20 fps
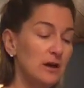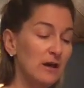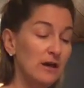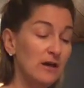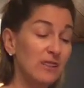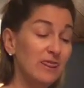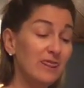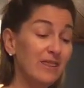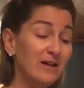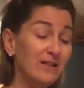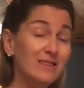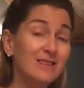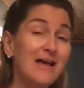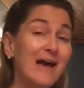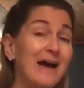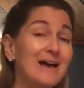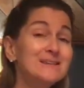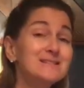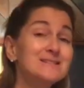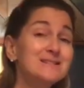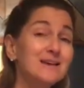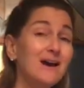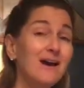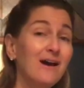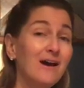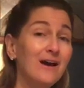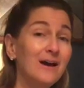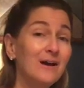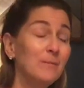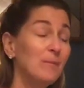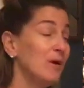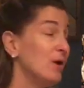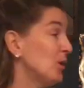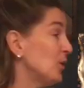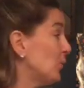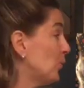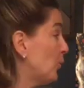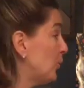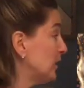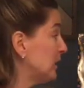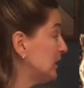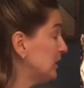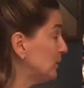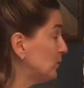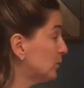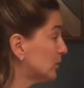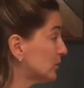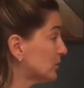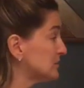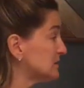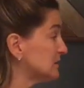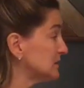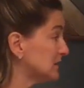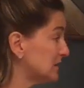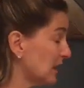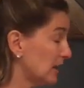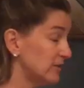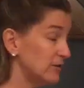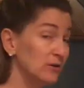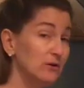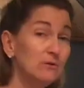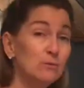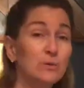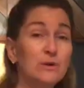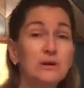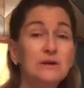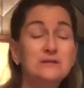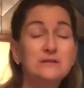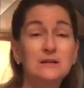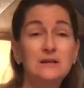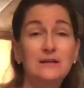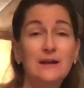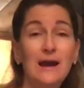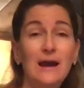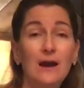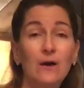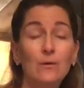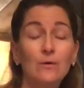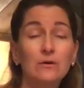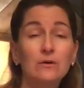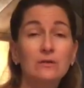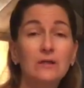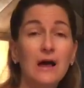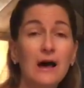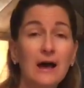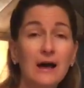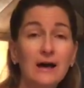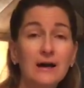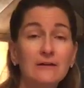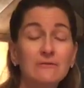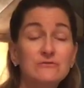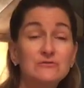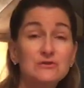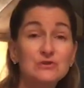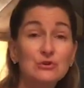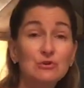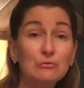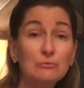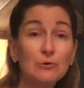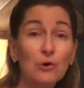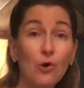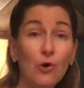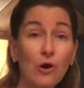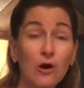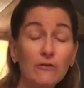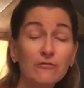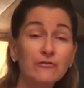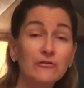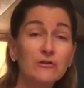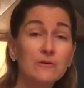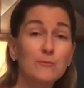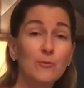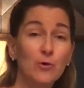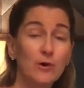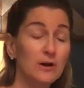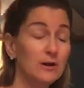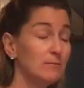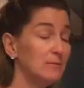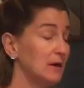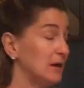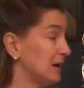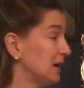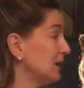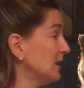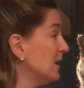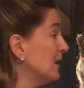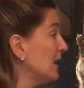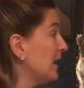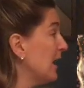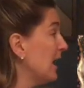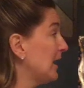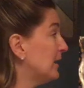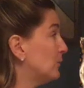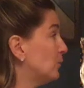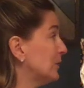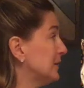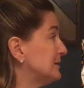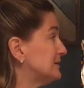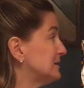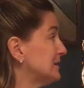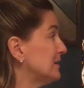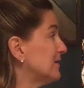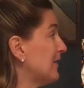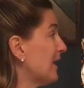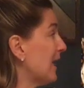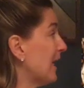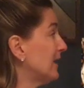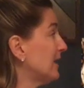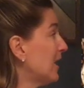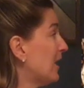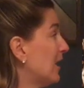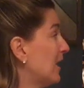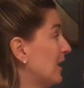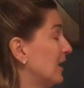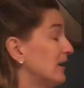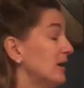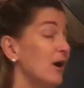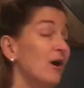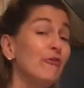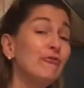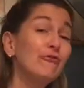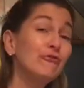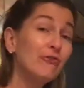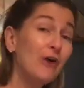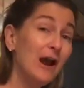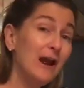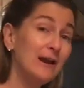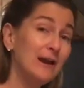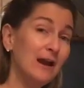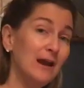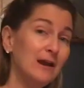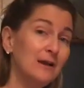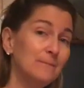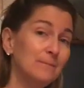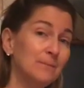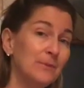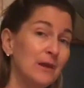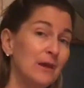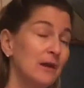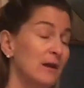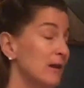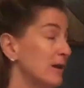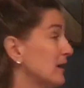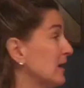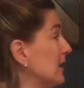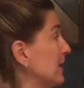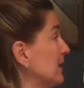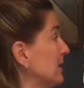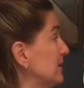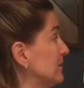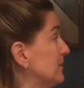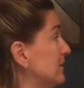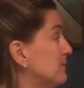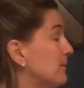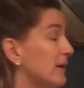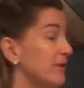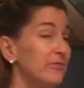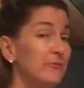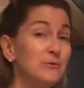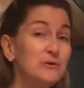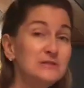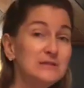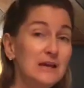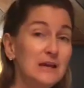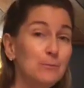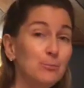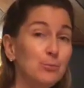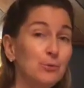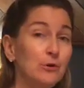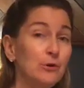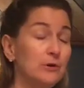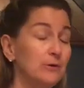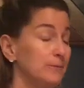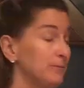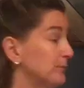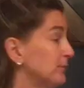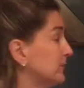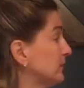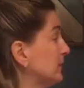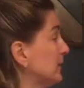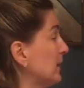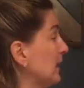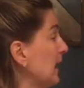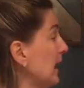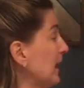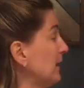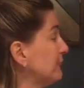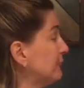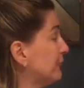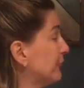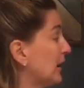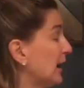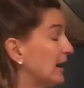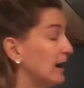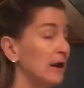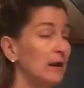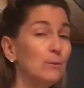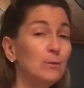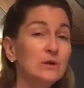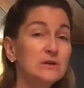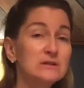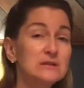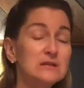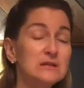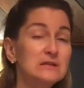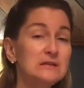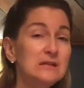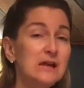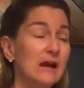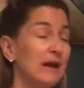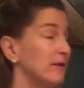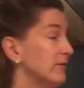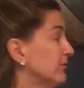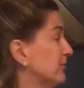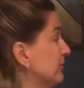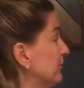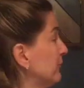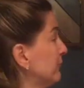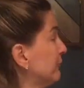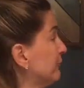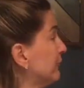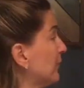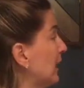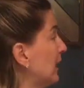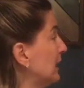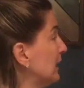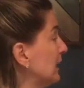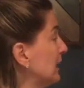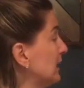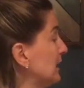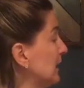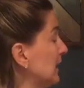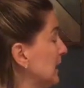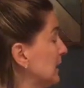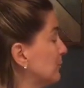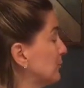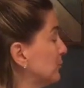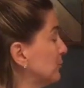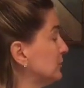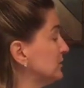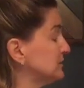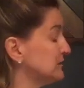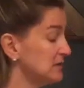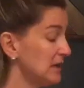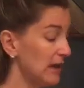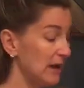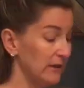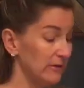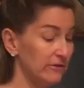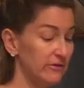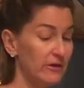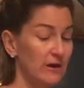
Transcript: The last time we were together, we did our live Zoom call for the morning meeting, and we did that on Friday. The month was April, and Friday was the 10th. Friday, April 10th.